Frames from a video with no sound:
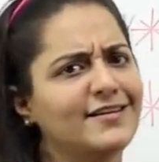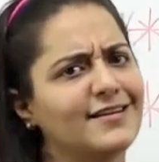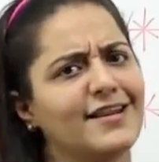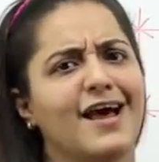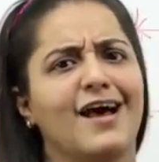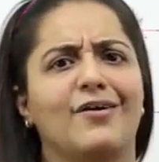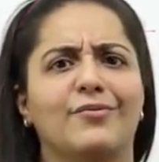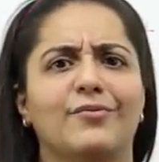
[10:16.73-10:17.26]

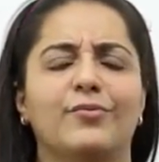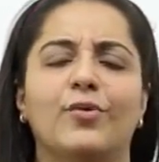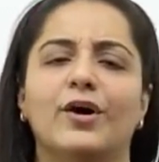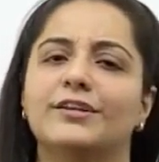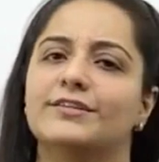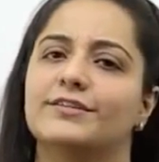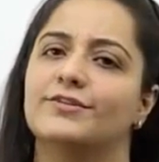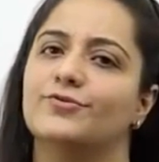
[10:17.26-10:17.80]
Now,
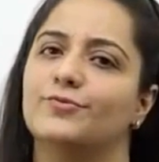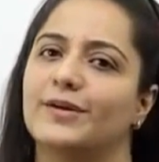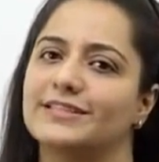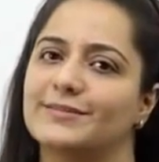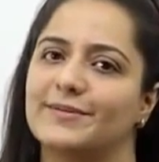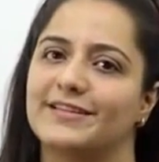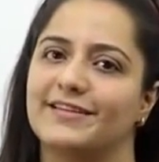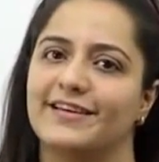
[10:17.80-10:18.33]
what you
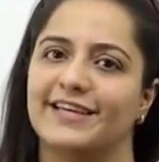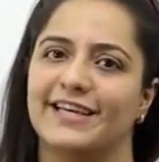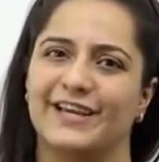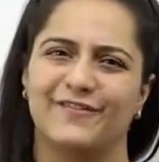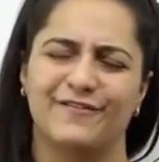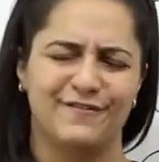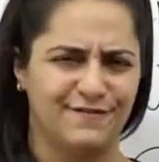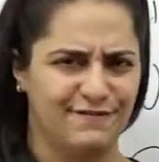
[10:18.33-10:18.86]
must be
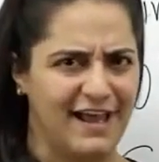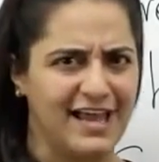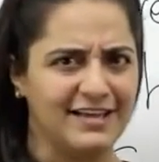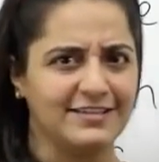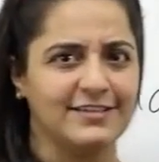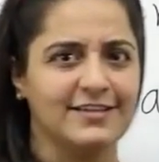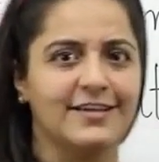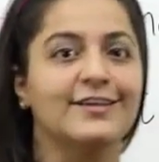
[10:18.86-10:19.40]
thinking,
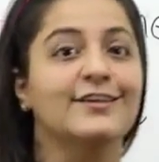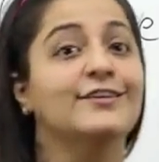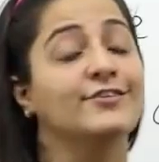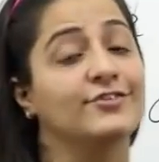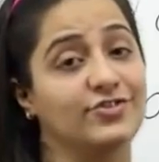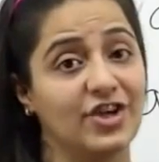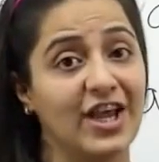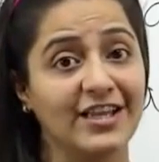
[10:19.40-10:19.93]
fat
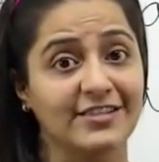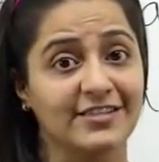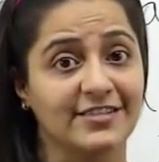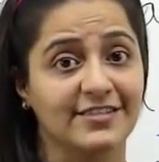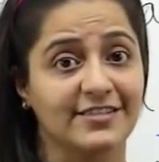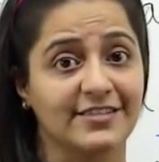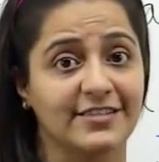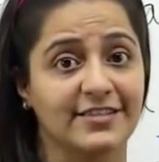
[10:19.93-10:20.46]

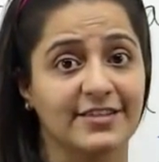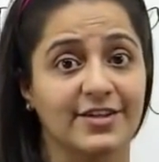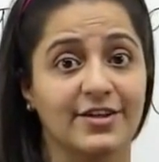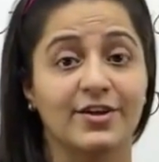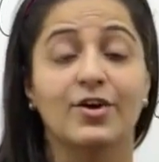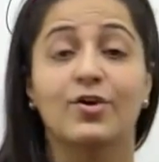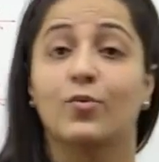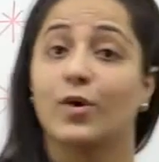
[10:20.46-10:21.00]
chance.
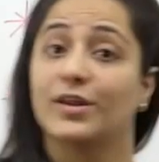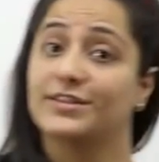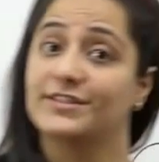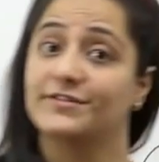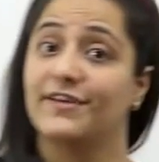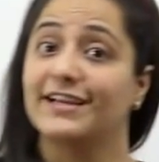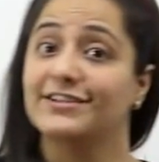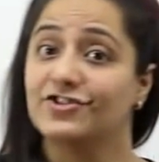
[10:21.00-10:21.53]
What
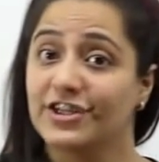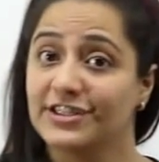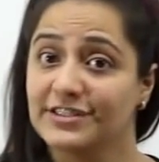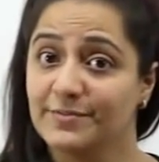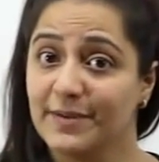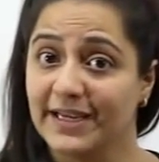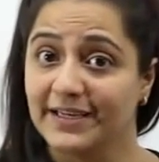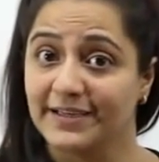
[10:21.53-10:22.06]
does fat
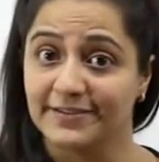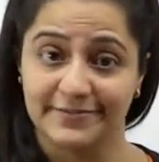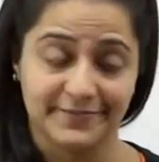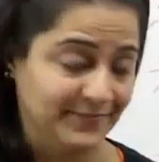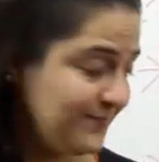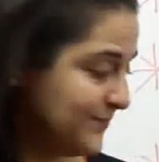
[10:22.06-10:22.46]
chance mean?